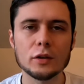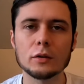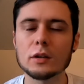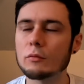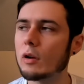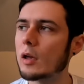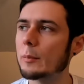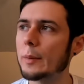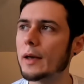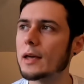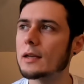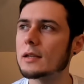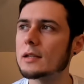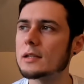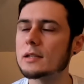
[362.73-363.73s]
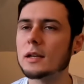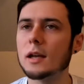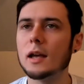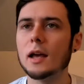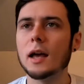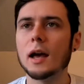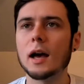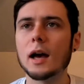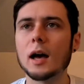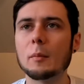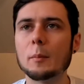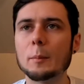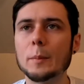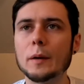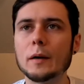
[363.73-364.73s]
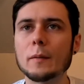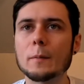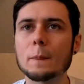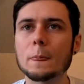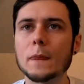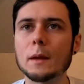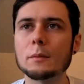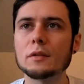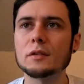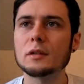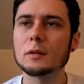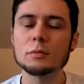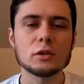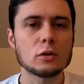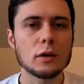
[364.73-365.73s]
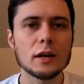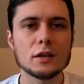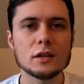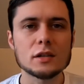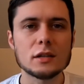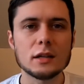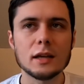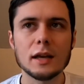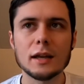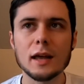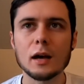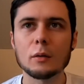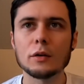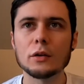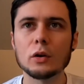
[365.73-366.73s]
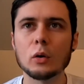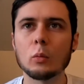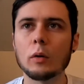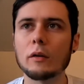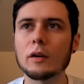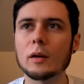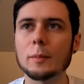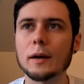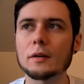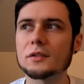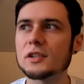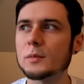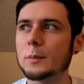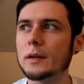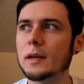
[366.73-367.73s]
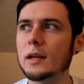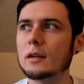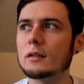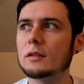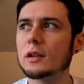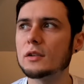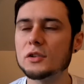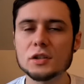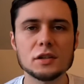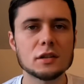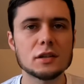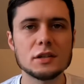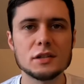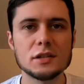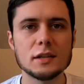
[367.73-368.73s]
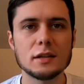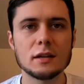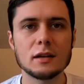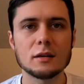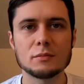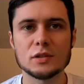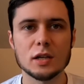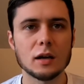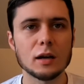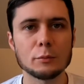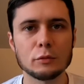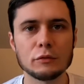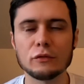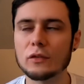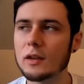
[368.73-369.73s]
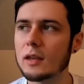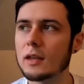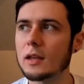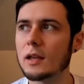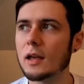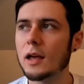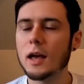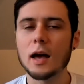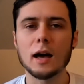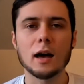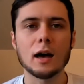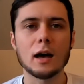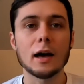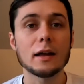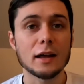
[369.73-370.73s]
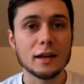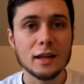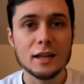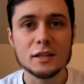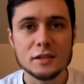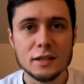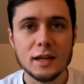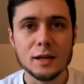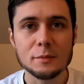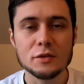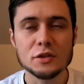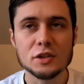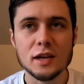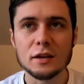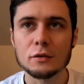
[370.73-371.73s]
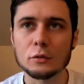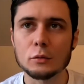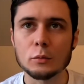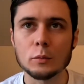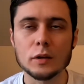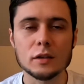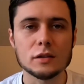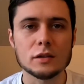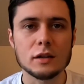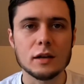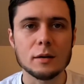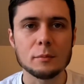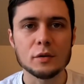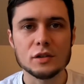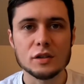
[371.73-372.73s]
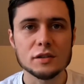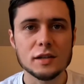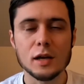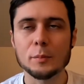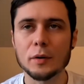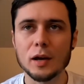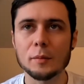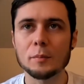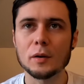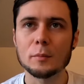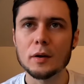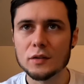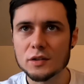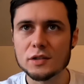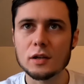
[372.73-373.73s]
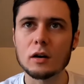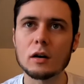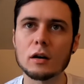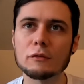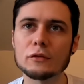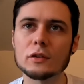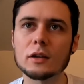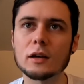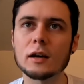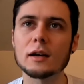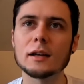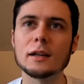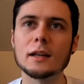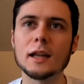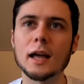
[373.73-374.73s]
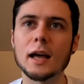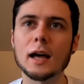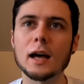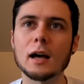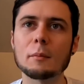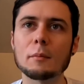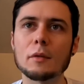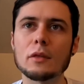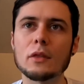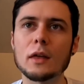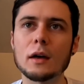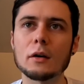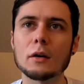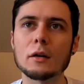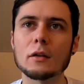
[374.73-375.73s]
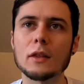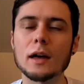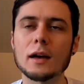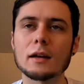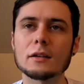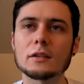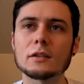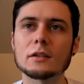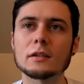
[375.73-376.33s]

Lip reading: I doing the right pace? But it was great just to get out and not worry about speed and just consider time on feet, and hence the name of the channel, which I set up a couple of months after that